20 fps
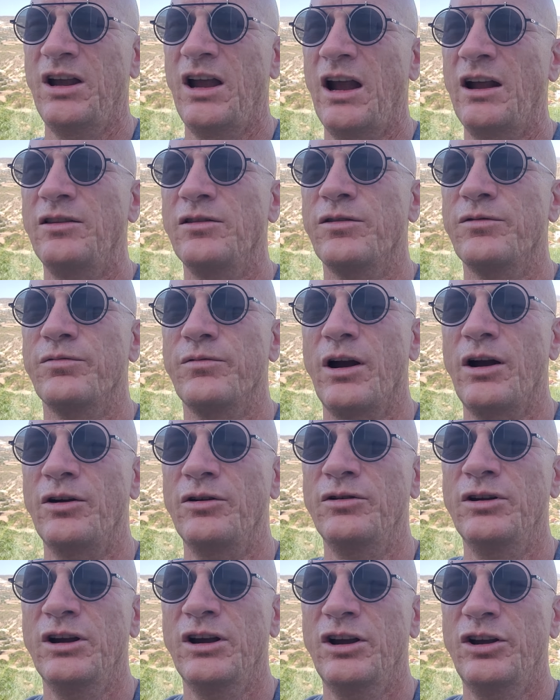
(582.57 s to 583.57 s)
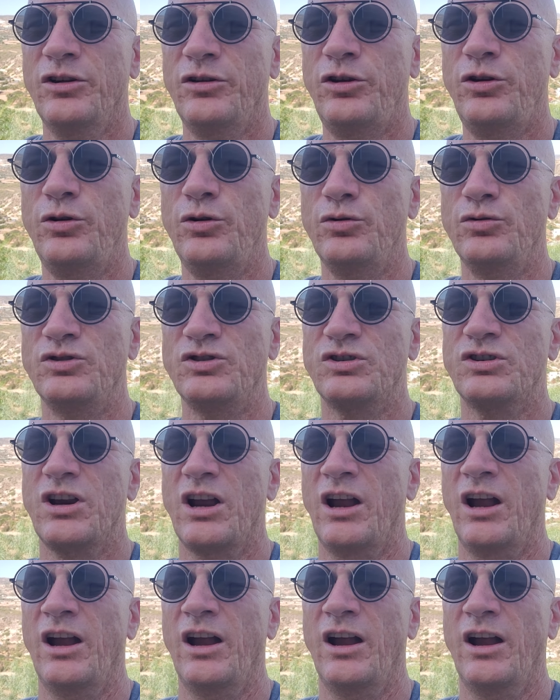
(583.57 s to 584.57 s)
and throw huge
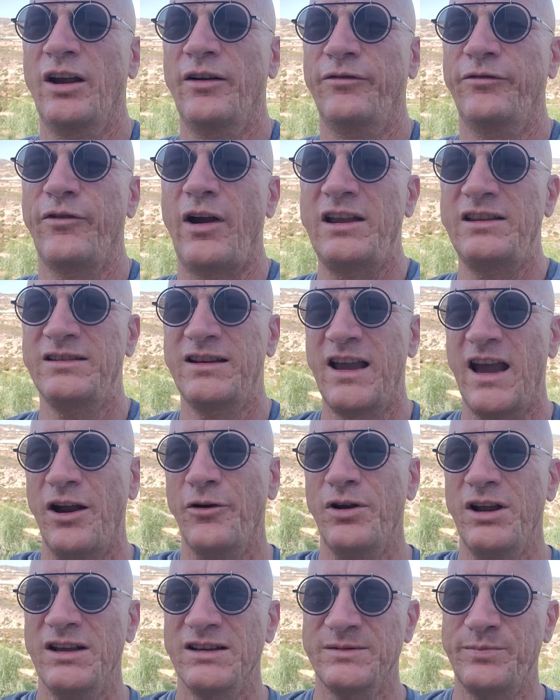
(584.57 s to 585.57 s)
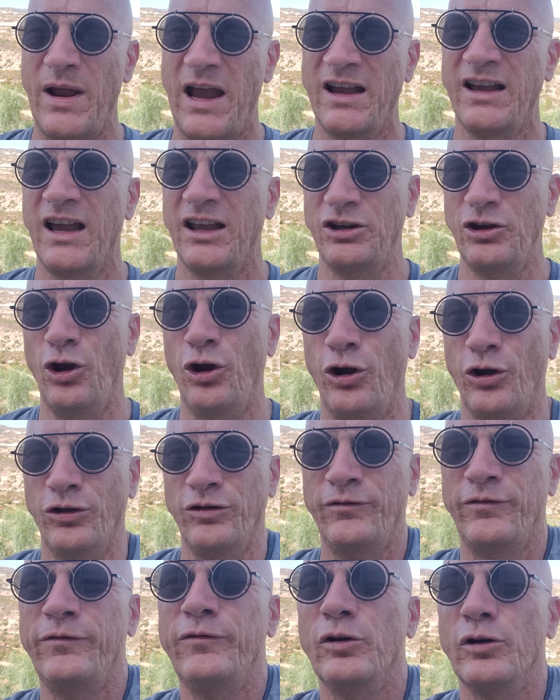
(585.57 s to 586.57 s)
freight carriers back at Earth
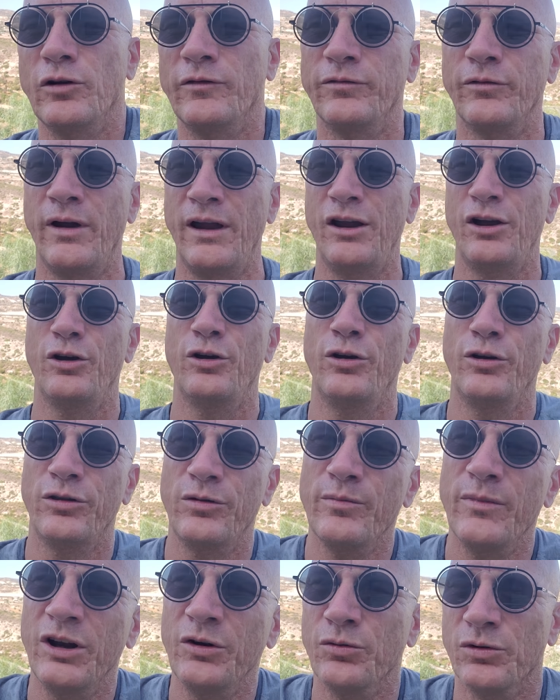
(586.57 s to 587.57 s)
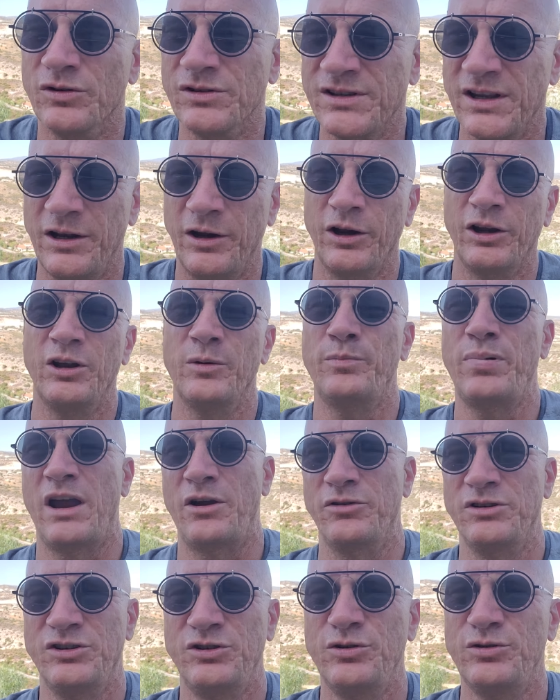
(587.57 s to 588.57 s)
full of rare earth minerals that are going to
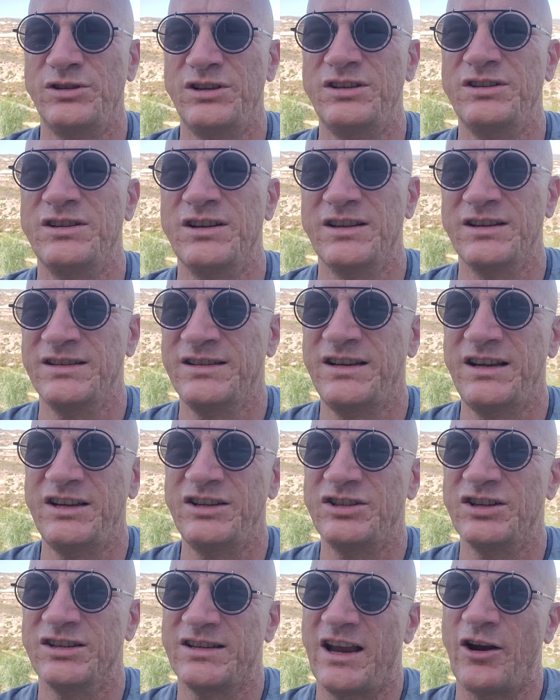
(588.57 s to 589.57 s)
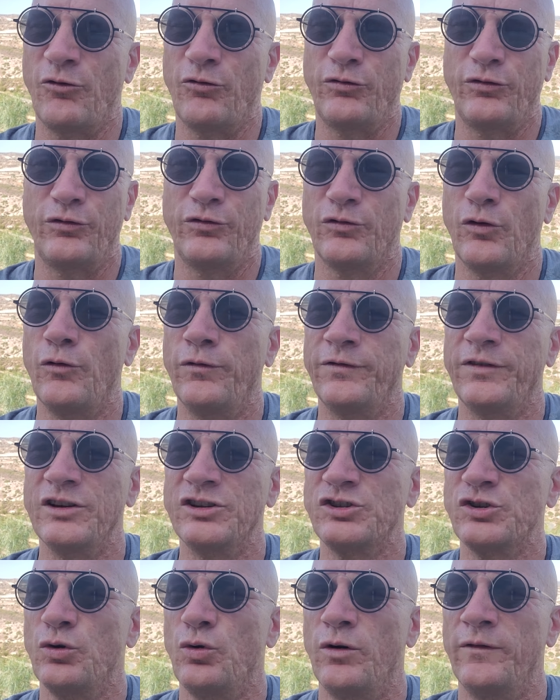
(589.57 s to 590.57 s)
parachute into the sea just off the
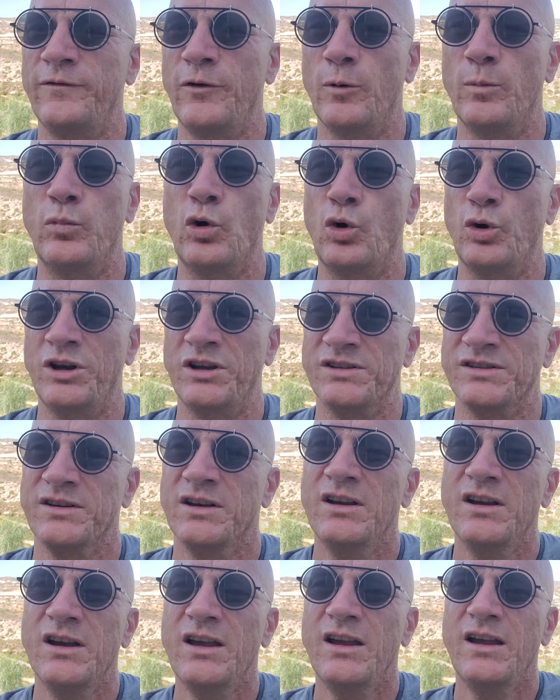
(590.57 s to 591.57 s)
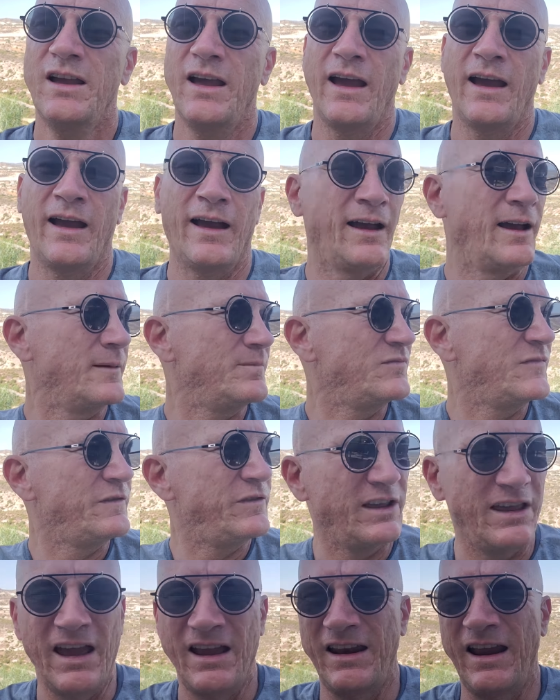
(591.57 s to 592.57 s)
shore of your borders.
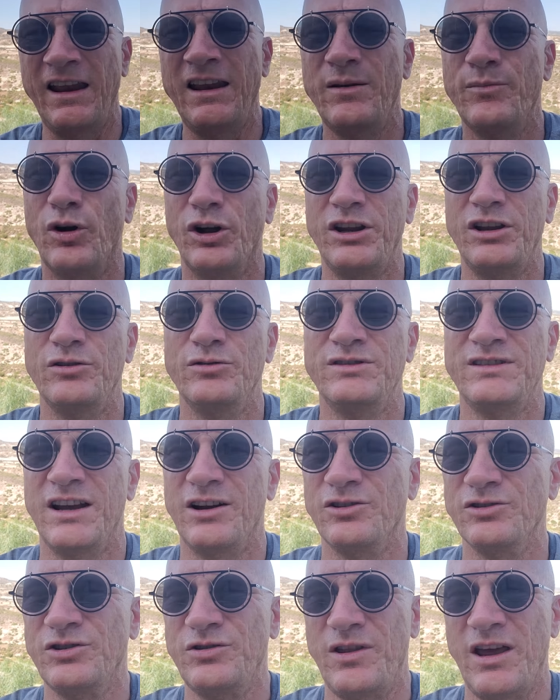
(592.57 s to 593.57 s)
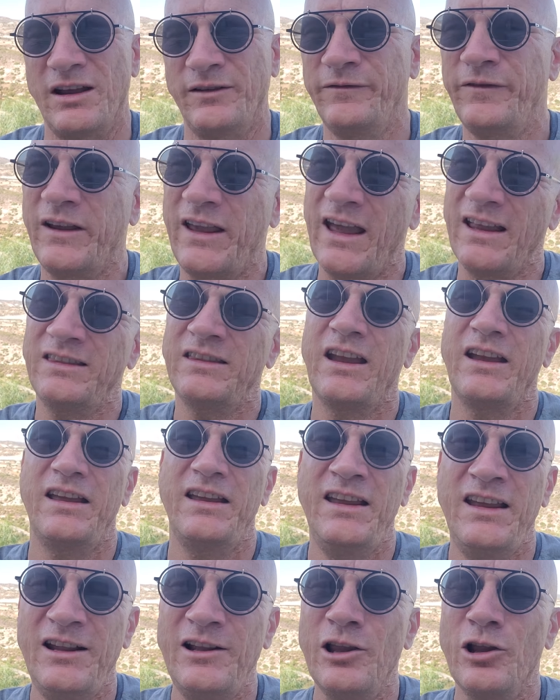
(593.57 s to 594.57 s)
Forget anybody who tells you that. Forget the
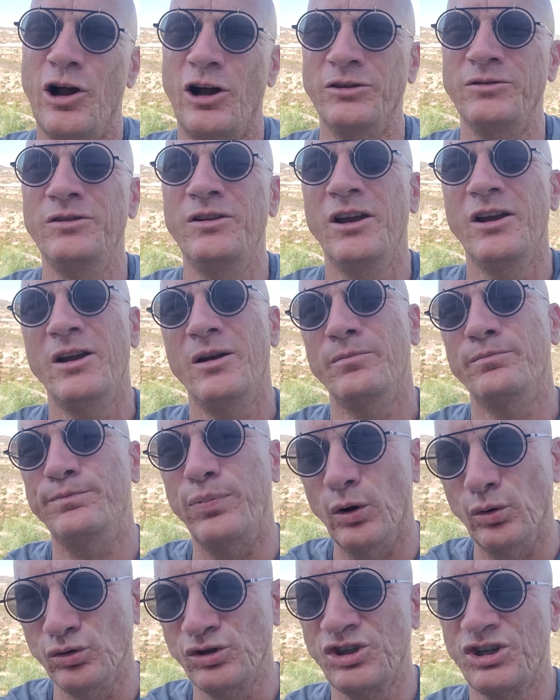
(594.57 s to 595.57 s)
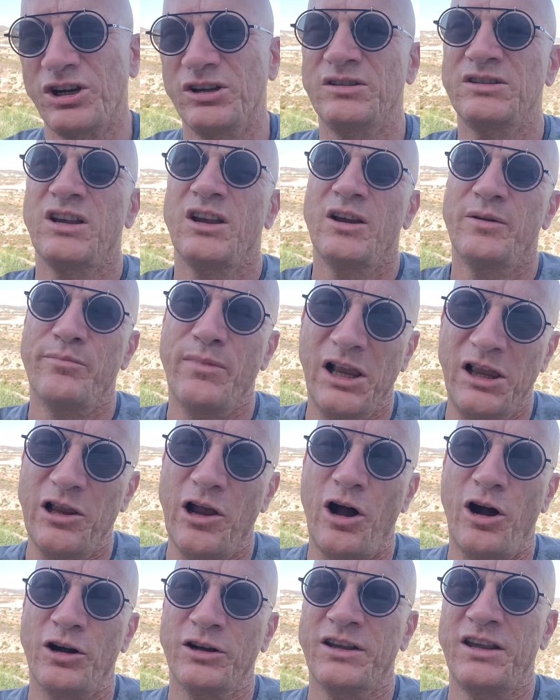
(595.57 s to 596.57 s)
Elon bullshit
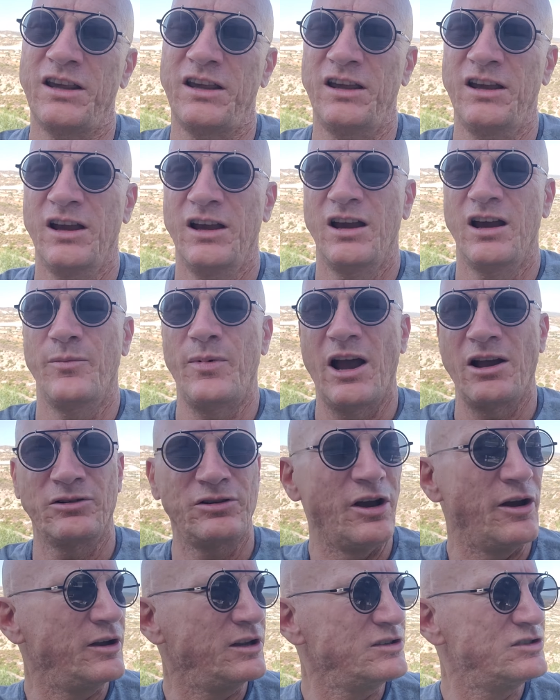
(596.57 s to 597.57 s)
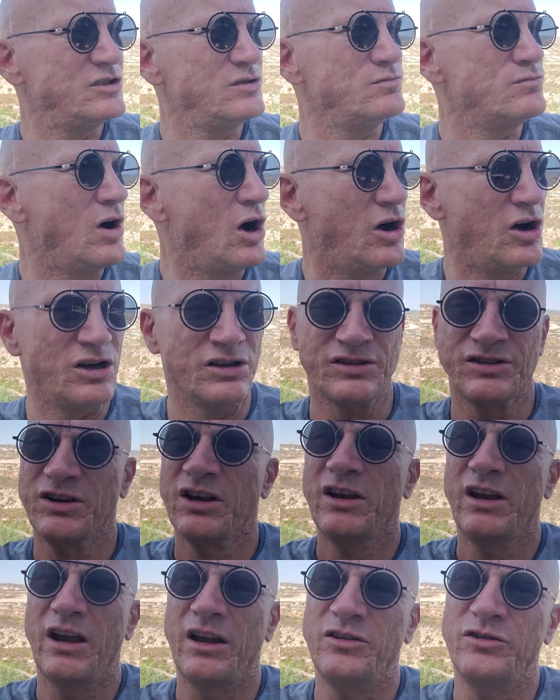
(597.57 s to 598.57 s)
malarkey about going to Mars
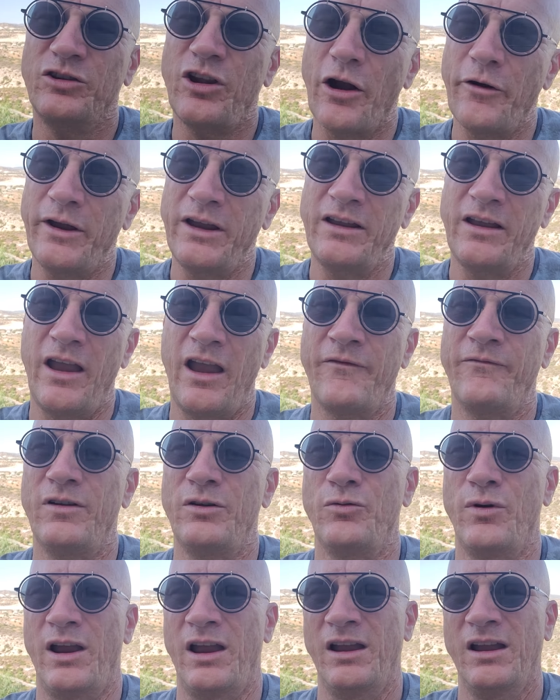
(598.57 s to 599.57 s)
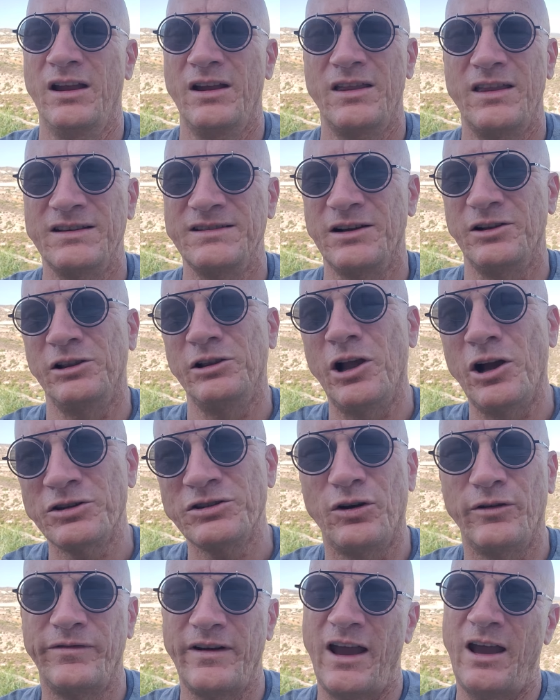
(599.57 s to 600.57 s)
and going everywhere. There's a lot
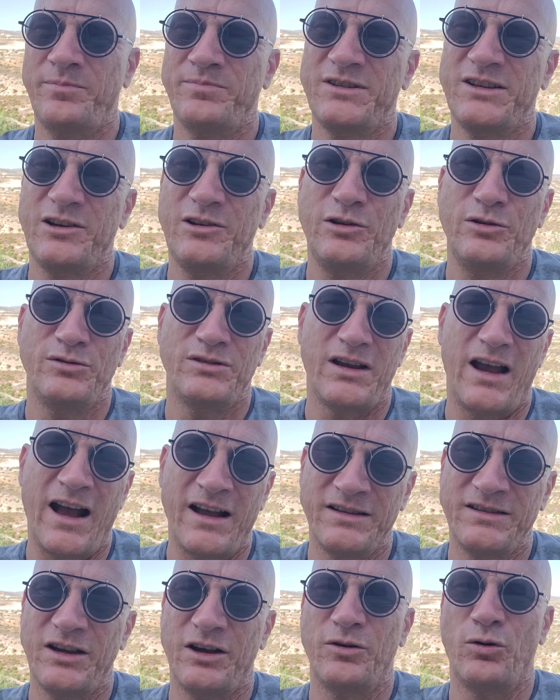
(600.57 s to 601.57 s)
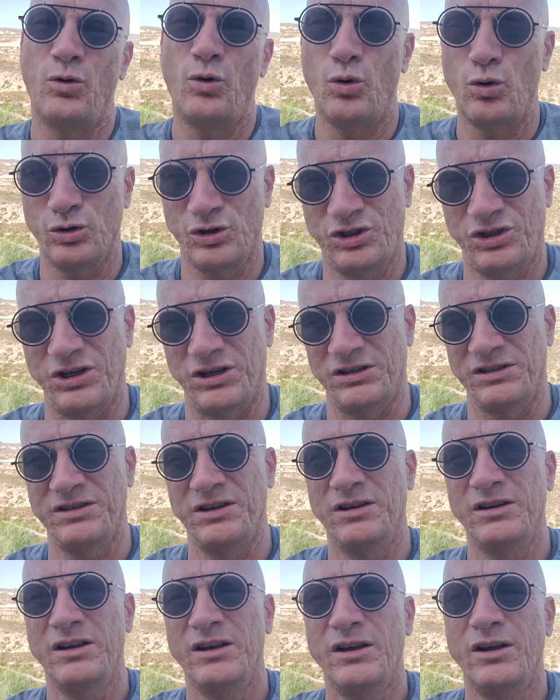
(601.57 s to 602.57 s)
of absolute utter horseshit.
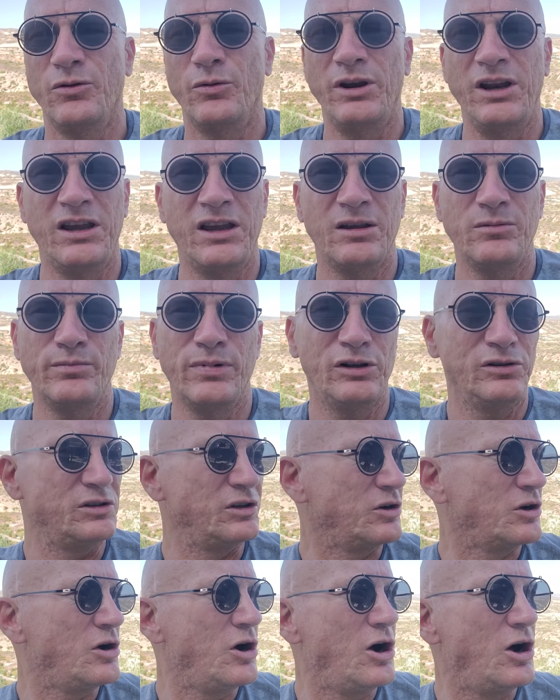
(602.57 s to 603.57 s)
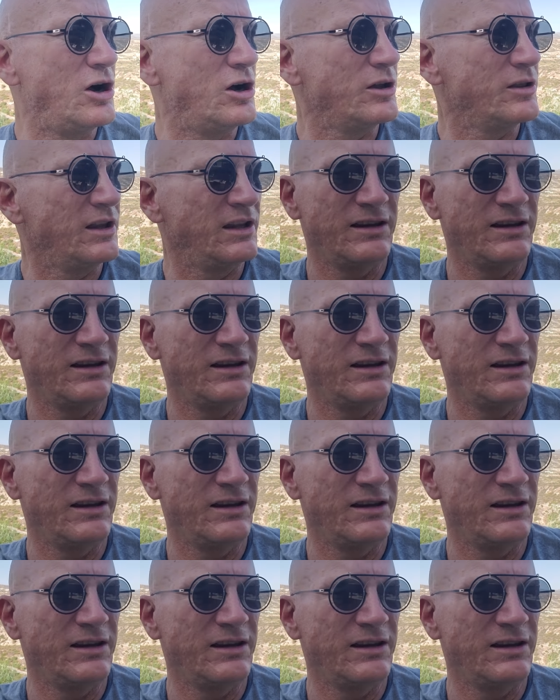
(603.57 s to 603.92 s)
When you can build a car that